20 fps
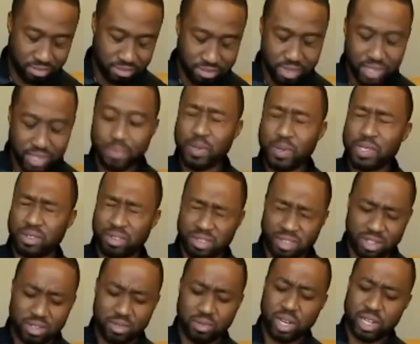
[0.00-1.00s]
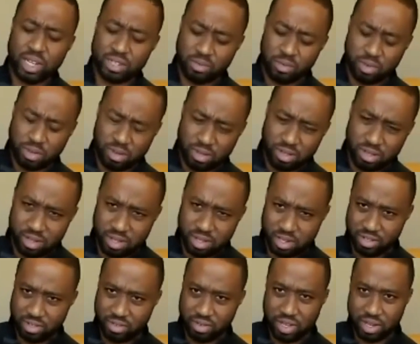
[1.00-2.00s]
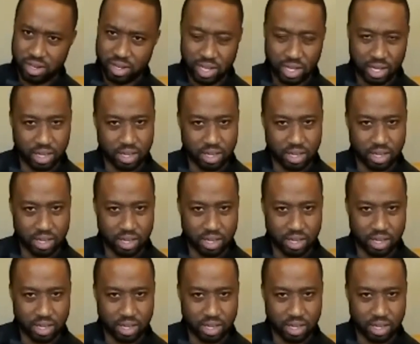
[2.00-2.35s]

depends on the situation that you're in. Like